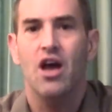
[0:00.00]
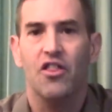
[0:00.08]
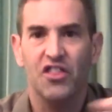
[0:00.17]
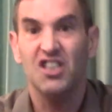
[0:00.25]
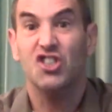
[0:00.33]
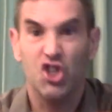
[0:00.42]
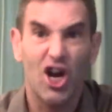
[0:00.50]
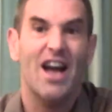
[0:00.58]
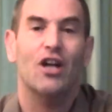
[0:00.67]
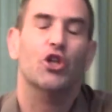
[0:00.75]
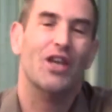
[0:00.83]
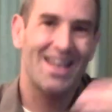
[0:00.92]
This
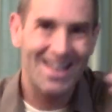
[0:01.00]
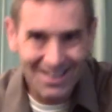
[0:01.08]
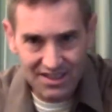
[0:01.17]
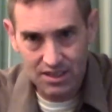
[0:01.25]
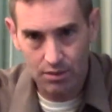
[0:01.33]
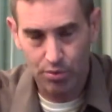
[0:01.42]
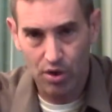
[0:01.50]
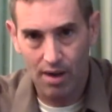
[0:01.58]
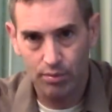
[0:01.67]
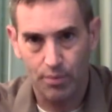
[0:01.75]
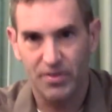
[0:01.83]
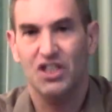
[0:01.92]
child is the
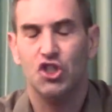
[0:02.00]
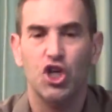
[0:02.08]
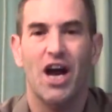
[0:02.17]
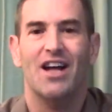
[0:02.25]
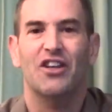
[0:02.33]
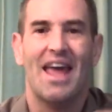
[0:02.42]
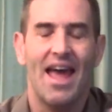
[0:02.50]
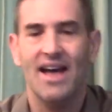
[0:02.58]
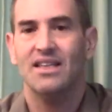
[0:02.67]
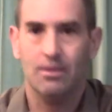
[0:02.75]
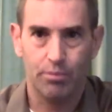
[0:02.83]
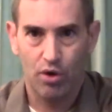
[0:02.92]
problem. This child
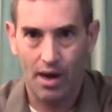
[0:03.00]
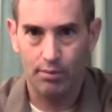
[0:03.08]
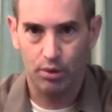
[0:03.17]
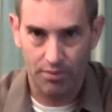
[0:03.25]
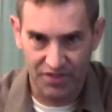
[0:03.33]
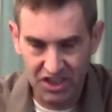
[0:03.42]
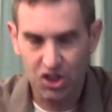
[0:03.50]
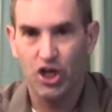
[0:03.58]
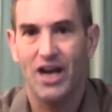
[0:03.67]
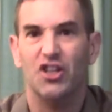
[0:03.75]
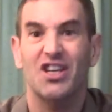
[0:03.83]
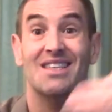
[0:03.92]
has a problem. This
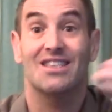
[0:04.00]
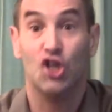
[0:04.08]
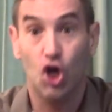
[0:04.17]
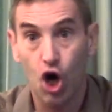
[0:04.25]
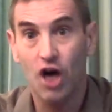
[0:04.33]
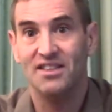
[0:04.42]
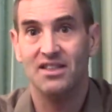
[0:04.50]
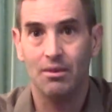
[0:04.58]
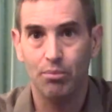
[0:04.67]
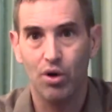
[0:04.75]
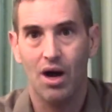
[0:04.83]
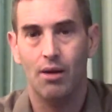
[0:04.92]
child is causing
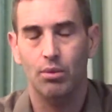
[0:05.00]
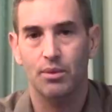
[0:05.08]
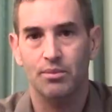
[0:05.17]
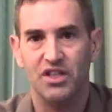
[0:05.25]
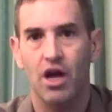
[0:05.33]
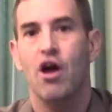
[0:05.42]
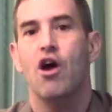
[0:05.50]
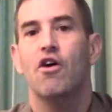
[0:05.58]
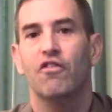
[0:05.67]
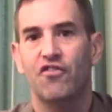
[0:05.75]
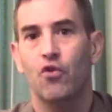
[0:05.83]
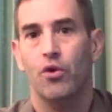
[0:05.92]
problems
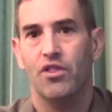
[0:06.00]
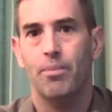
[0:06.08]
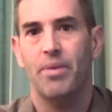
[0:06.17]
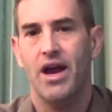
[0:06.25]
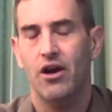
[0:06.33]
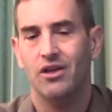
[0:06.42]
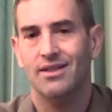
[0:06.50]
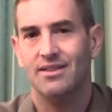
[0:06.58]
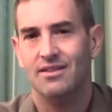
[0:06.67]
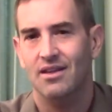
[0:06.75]
for the parents.